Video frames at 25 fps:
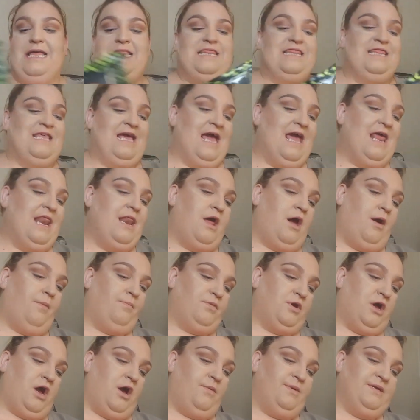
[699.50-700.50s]
And then
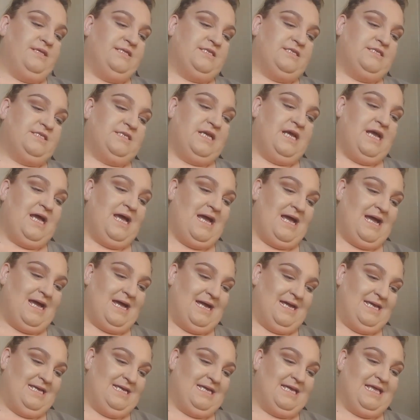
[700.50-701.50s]
I'm going to
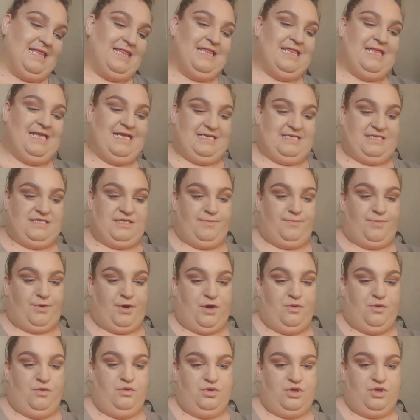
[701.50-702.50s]
take this
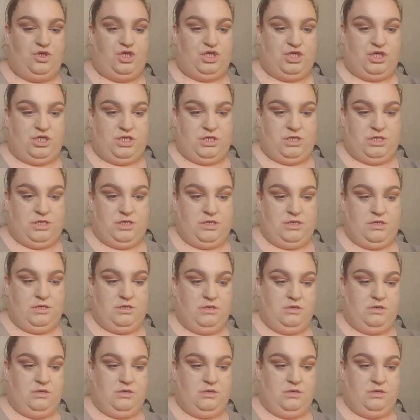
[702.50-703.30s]
brush.